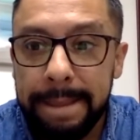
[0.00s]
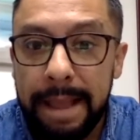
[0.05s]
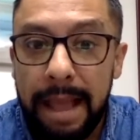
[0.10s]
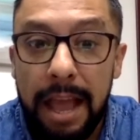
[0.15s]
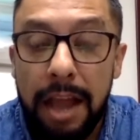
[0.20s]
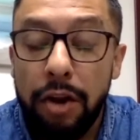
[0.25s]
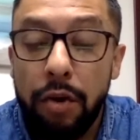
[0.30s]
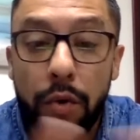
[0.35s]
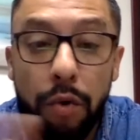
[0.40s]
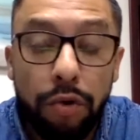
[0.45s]

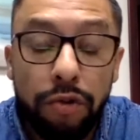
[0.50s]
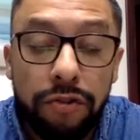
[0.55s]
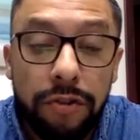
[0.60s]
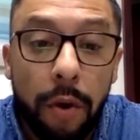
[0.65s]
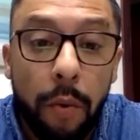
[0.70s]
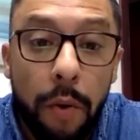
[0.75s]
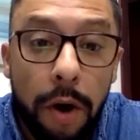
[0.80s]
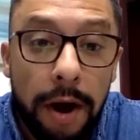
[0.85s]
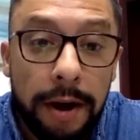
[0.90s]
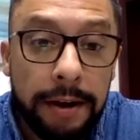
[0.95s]
And who's the
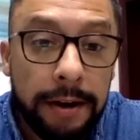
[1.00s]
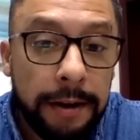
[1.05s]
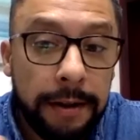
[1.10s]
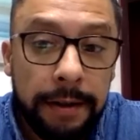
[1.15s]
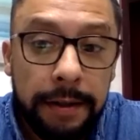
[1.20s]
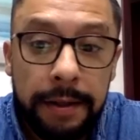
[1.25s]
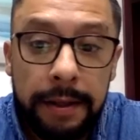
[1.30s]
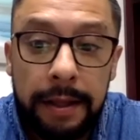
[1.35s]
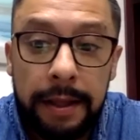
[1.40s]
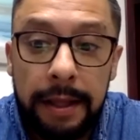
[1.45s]
one
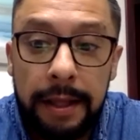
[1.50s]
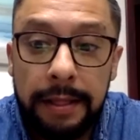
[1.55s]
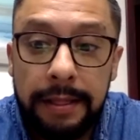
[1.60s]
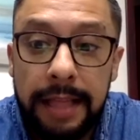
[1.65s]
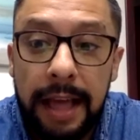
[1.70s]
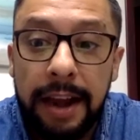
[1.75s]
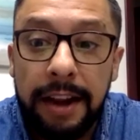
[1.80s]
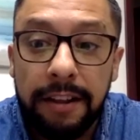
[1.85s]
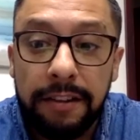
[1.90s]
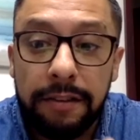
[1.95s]

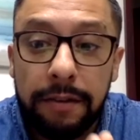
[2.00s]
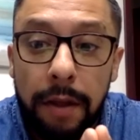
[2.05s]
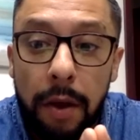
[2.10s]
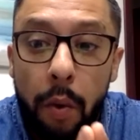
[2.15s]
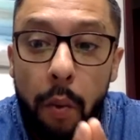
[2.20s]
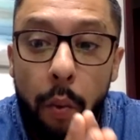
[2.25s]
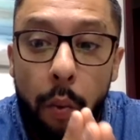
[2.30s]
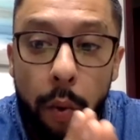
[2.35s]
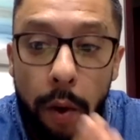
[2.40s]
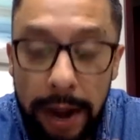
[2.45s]
that is
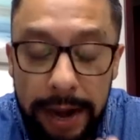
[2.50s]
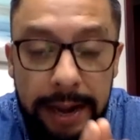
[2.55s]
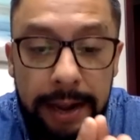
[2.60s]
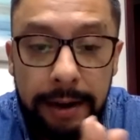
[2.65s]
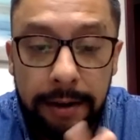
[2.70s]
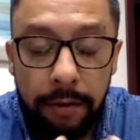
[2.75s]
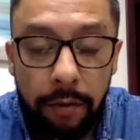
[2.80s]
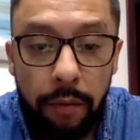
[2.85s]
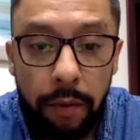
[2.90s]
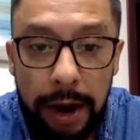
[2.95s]

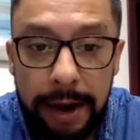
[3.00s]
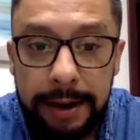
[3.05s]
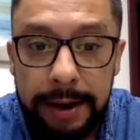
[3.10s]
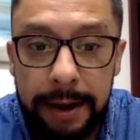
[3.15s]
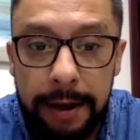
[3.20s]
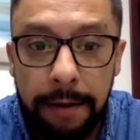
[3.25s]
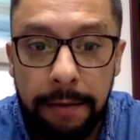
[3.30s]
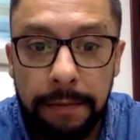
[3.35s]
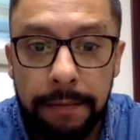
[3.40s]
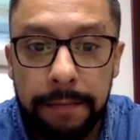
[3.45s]
winning right
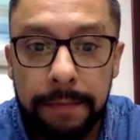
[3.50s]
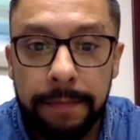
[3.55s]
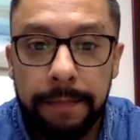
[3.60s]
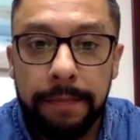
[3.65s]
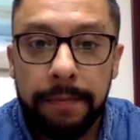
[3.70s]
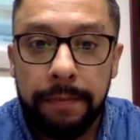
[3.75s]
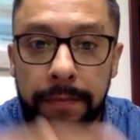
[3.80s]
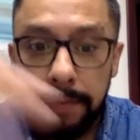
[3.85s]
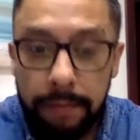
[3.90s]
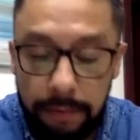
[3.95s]
now?
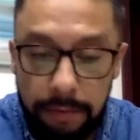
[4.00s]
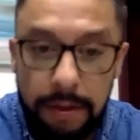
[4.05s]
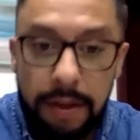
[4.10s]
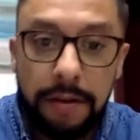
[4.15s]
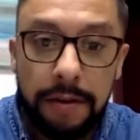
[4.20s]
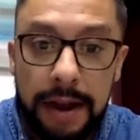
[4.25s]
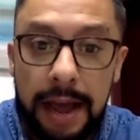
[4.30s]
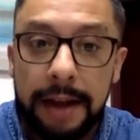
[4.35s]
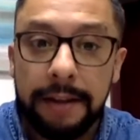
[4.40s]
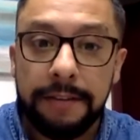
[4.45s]
The
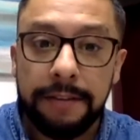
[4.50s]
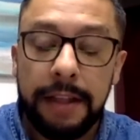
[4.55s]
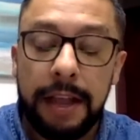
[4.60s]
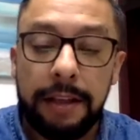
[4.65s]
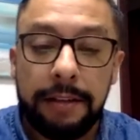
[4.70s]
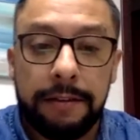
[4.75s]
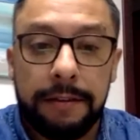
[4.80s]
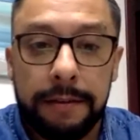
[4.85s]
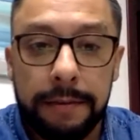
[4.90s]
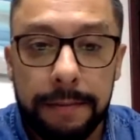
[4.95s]
United
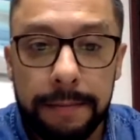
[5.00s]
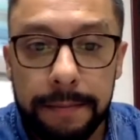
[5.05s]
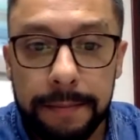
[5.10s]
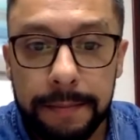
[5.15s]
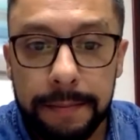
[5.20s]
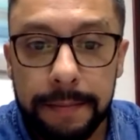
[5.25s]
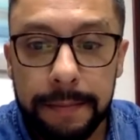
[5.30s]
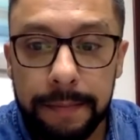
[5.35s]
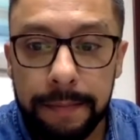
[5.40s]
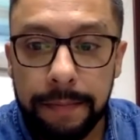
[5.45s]
States.
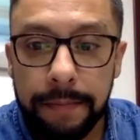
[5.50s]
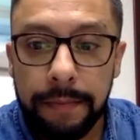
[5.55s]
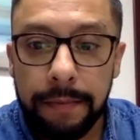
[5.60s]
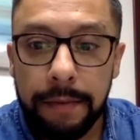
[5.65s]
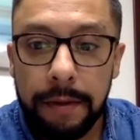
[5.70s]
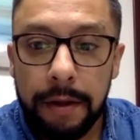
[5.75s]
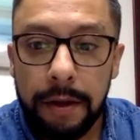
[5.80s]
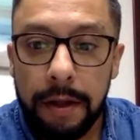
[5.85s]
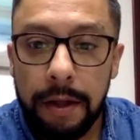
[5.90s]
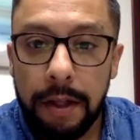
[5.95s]

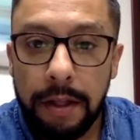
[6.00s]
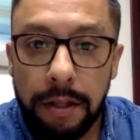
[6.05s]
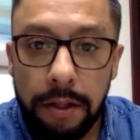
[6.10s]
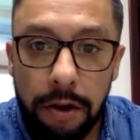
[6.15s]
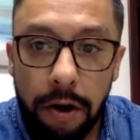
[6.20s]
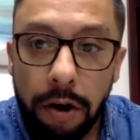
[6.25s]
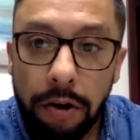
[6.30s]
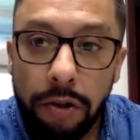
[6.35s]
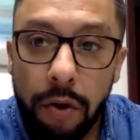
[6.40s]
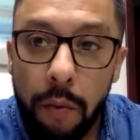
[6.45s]

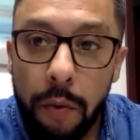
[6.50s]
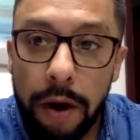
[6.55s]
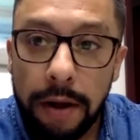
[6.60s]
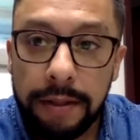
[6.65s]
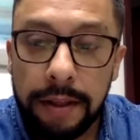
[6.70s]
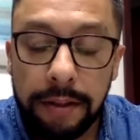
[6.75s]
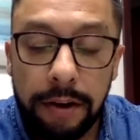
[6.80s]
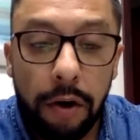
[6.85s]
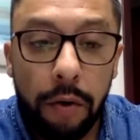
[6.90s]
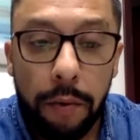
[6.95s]
They're the one
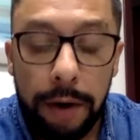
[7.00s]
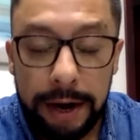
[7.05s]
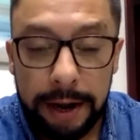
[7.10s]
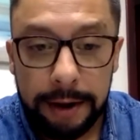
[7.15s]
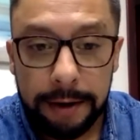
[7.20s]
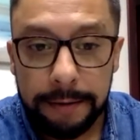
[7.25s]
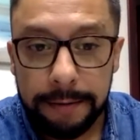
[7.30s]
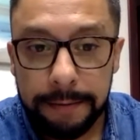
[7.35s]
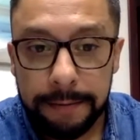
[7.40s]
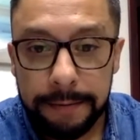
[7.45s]
that they're
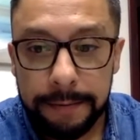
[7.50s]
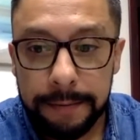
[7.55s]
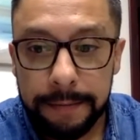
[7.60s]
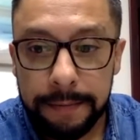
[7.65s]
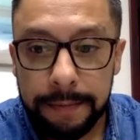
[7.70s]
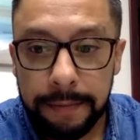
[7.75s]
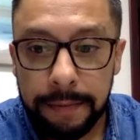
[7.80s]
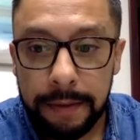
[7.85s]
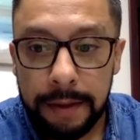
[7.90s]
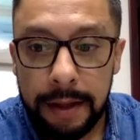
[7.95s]
winning.
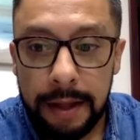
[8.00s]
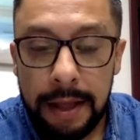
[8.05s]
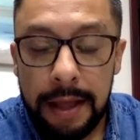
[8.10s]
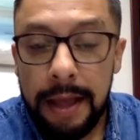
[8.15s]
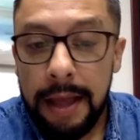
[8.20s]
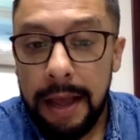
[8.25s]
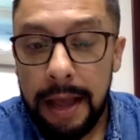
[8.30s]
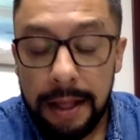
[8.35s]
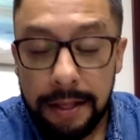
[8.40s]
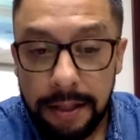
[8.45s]

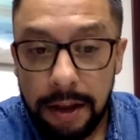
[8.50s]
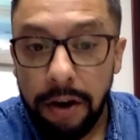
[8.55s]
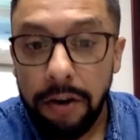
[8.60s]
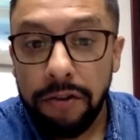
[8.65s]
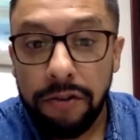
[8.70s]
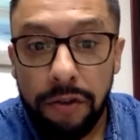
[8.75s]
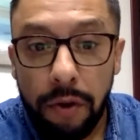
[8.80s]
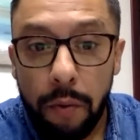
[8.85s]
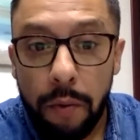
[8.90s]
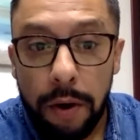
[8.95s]
And
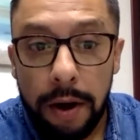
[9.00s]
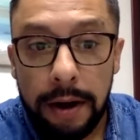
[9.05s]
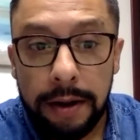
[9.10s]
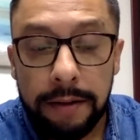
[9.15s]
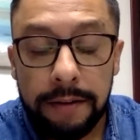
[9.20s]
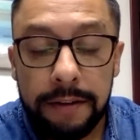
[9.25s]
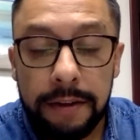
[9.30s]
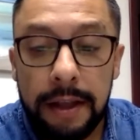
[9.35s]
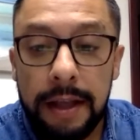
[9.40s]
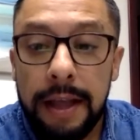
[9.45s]
there's the
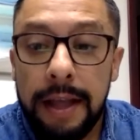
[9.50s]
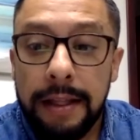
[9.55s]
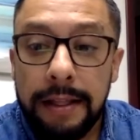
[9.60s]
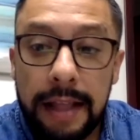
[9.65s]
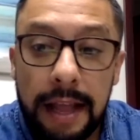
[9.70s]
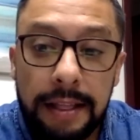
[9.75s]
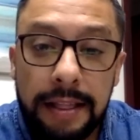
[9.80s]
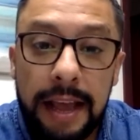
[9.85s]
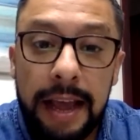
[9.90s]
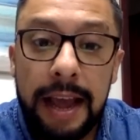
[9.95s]
ones
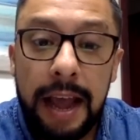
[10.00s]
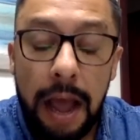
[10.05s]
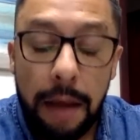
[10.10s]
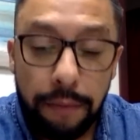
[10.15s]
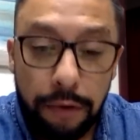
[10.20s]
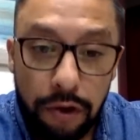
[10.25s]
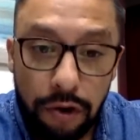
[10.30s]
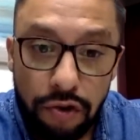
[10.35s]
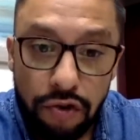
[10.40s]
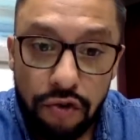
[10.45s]
that they
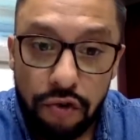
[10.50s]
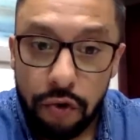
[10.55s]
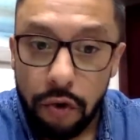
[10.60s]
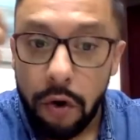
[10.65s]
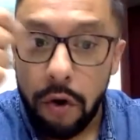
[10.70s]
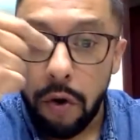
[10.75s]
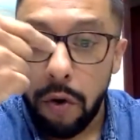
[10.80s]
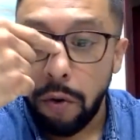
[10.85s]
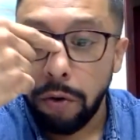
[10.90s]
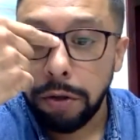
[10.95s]
have
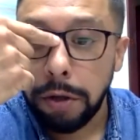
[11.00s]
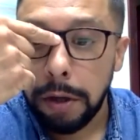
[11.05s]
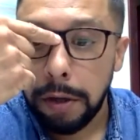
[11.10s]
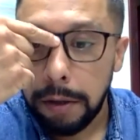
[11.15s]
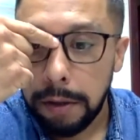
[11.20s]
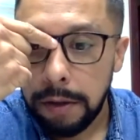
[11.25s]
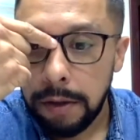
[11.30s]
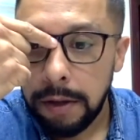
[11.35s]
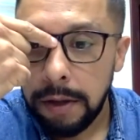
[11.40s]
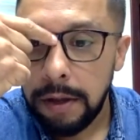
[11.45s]
controlled
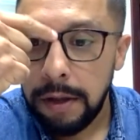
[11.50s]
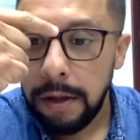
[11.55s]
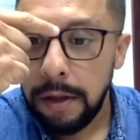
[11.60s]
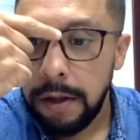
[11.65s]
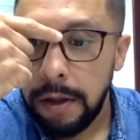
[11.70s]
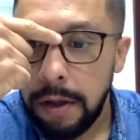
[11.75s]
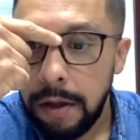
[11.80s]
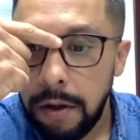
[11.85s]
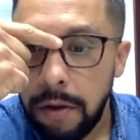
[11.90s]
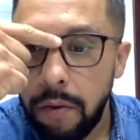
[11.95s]

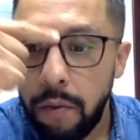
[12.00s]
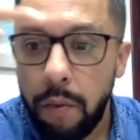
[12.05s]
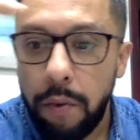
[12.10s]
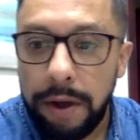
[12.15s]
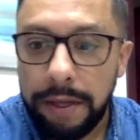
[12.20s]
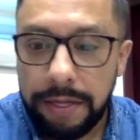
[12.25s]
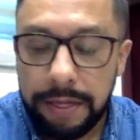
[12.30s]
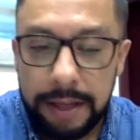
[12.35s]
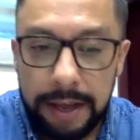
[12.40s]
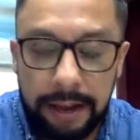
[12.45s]

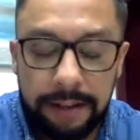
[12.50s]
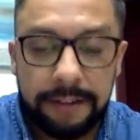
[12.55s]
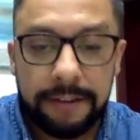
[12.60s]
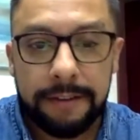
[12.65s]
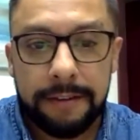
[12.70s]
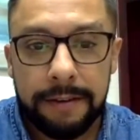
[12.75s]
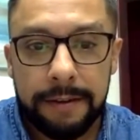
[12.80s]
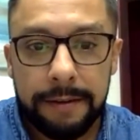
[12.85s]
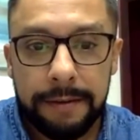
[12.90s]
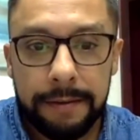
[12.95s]
with this